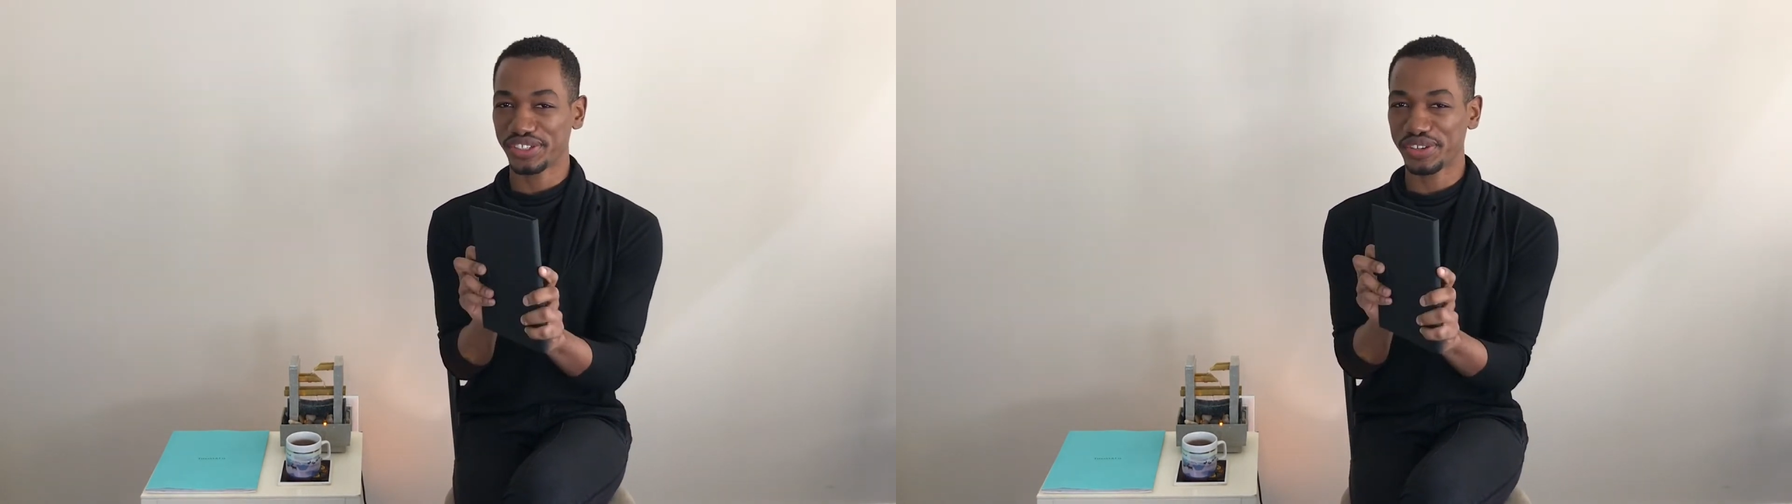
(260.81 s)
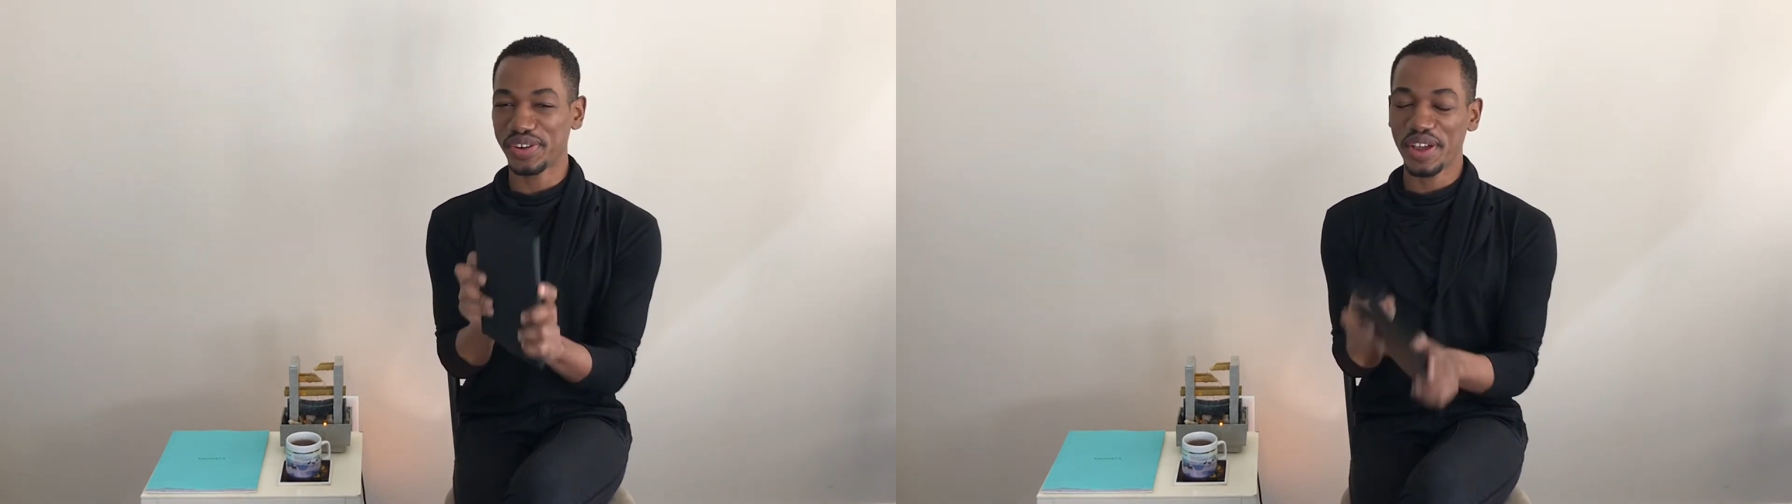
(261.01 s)

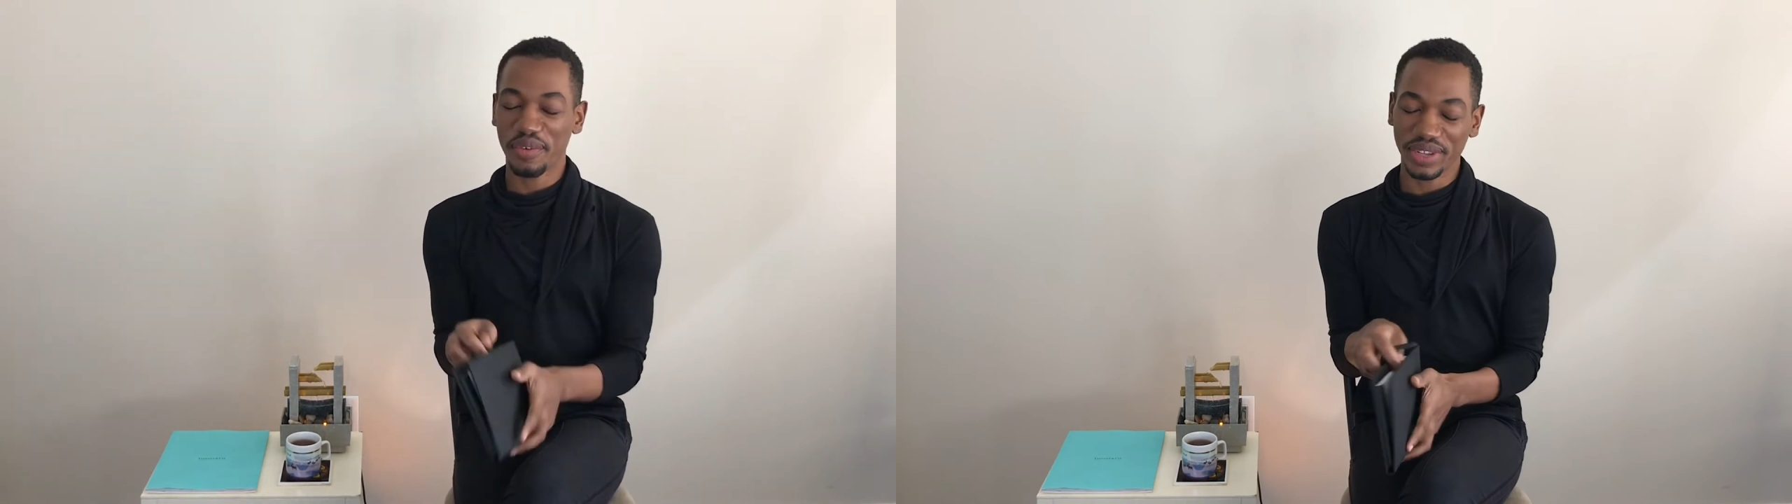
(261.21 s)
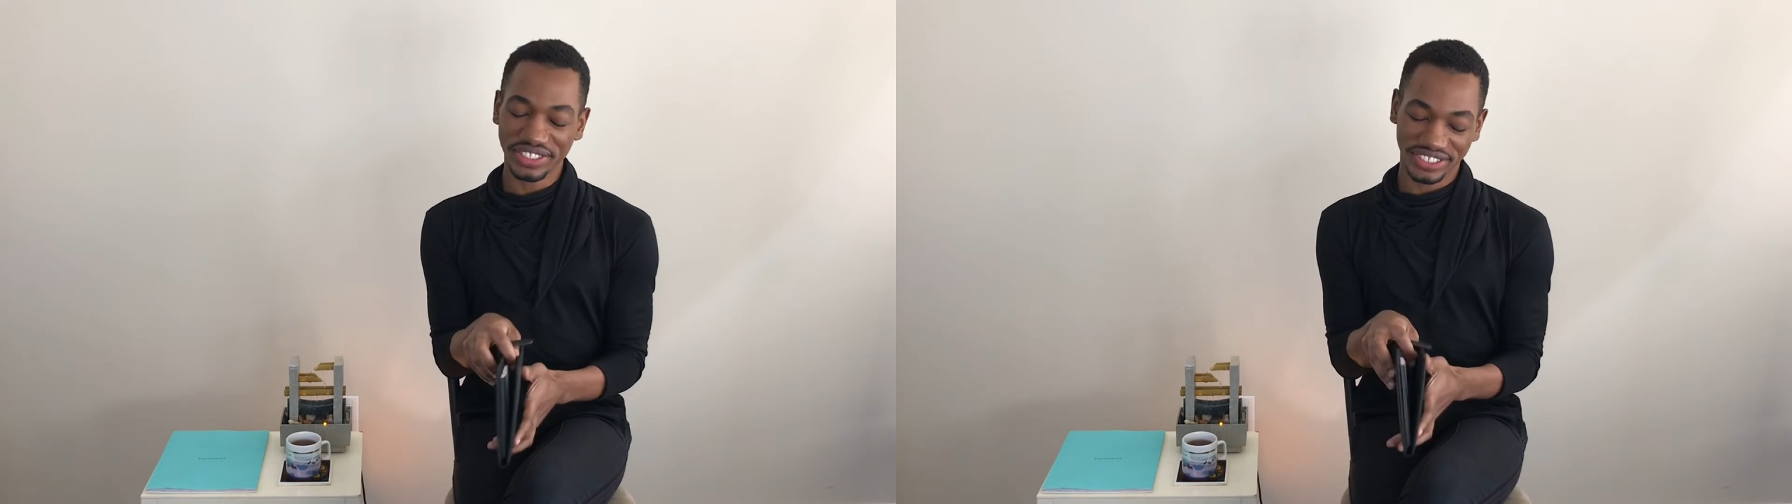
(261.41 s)
so
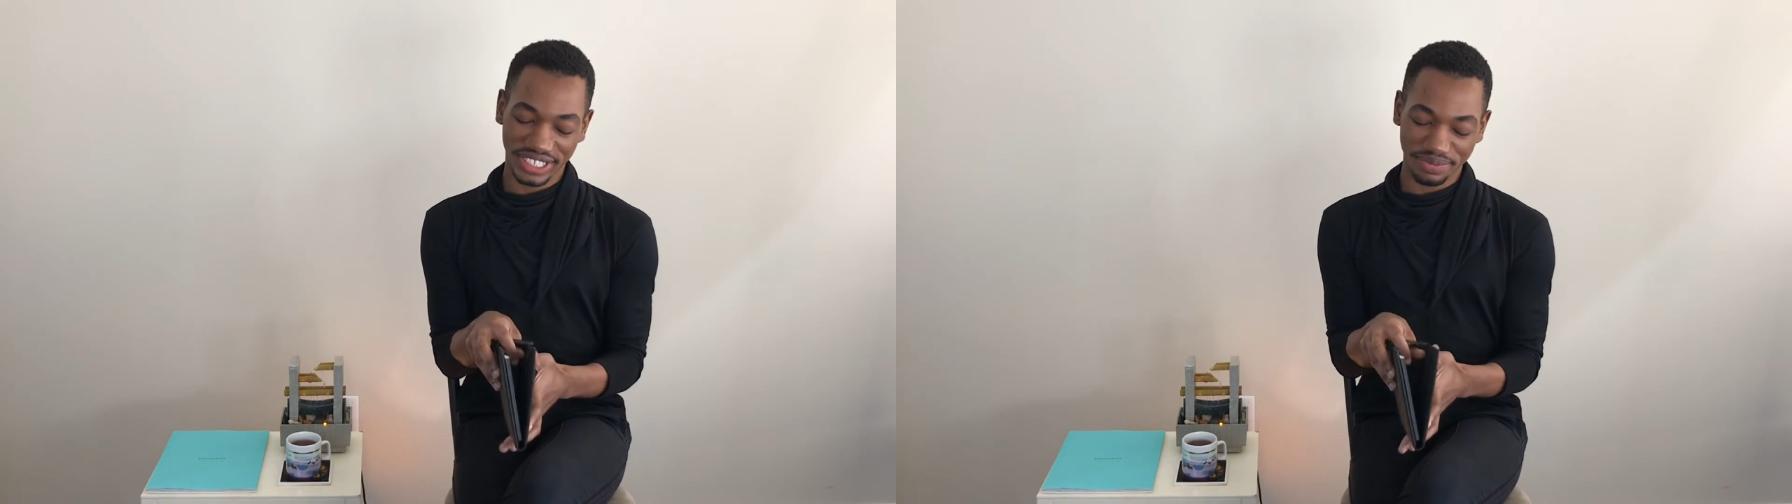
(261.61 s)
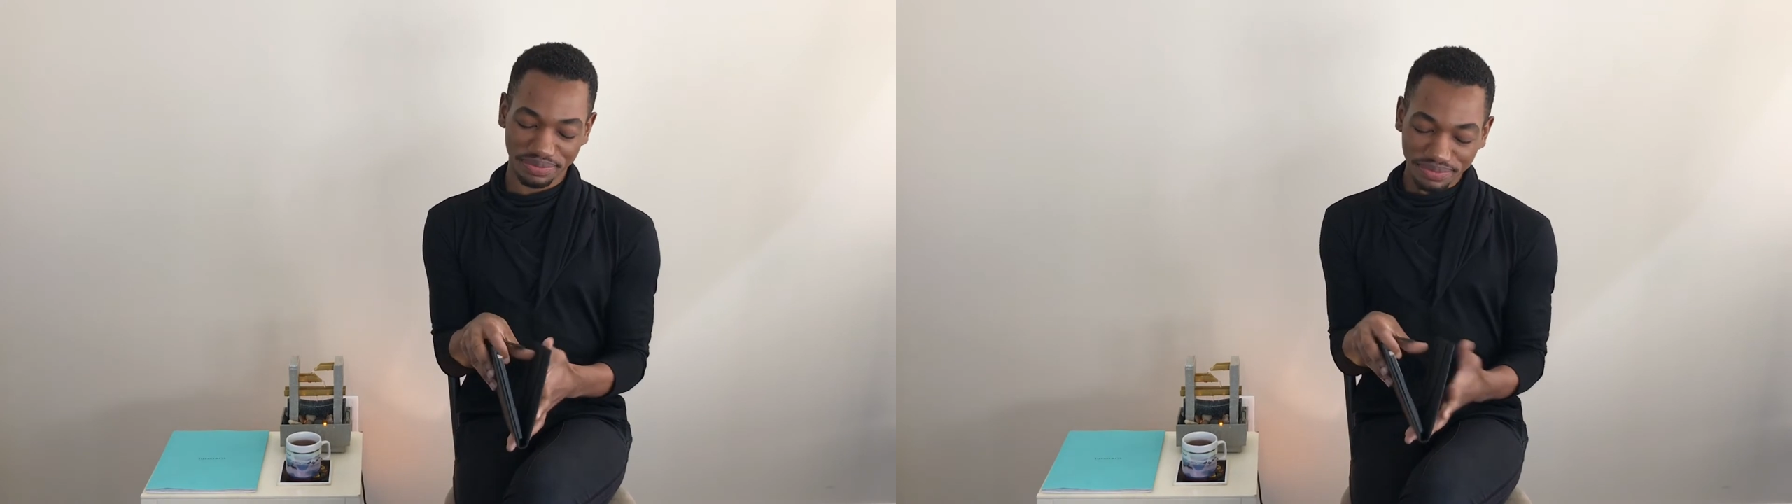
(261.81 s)
we'll see.